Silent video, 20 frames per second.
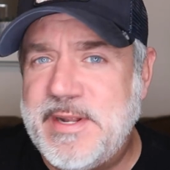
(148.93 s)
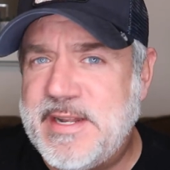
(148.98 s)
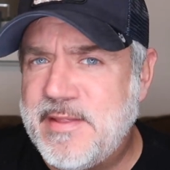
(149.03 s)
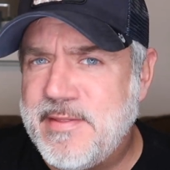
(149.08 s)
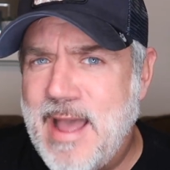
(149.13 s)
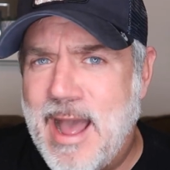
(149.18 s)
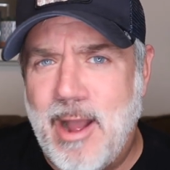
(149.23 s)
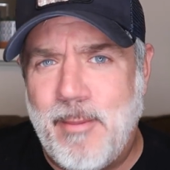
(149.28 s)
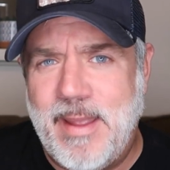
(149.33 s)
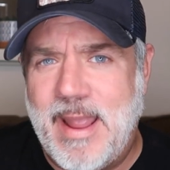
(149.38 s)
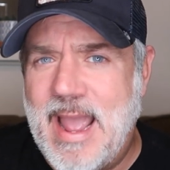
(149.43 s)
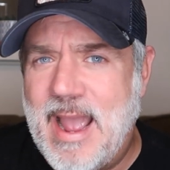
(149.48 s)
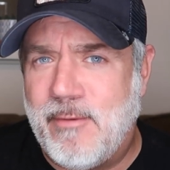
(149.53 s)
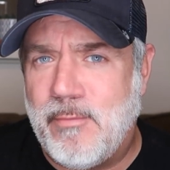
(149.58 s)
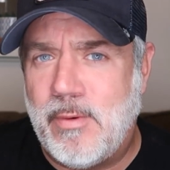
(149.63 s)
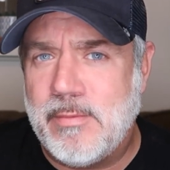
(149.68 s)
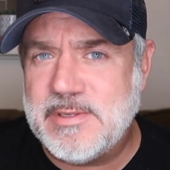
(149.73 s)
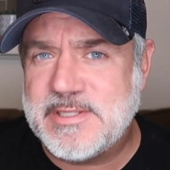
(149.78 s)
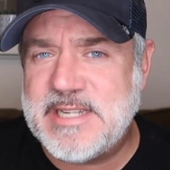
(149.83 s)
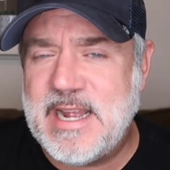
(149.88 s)
We did that, I mean,
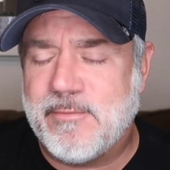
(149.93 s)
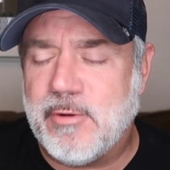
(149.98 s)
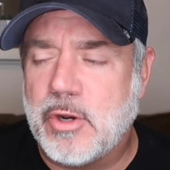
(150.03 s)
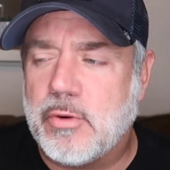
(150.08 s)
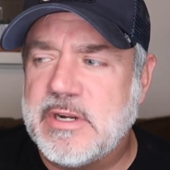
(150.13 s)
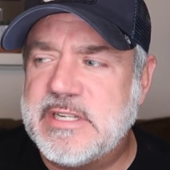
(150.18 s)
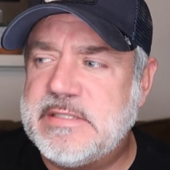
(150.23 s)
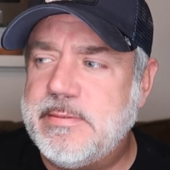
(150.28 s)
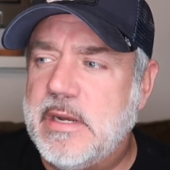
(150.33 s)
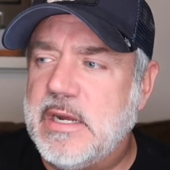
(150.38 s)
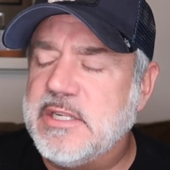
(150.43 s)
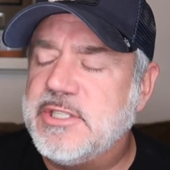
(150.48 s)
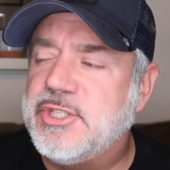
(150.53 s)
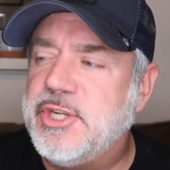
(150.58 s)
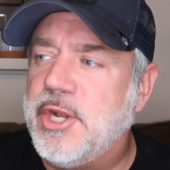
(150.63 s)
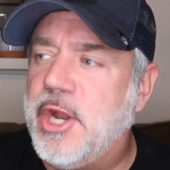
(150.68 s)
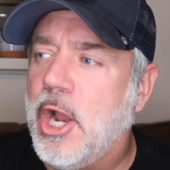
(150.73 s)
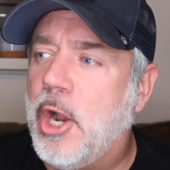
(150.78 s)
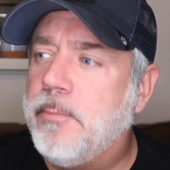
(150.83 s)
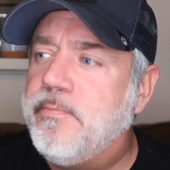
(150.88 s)
almost every Christmas,
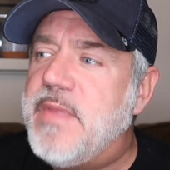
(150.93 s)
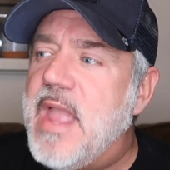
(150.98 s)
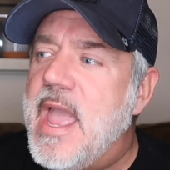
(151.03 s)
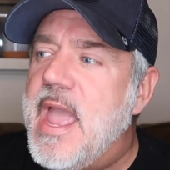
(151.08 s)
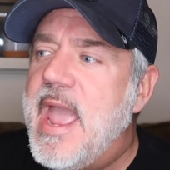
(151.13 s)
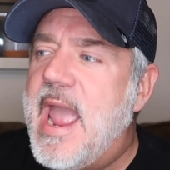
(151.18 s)
you know?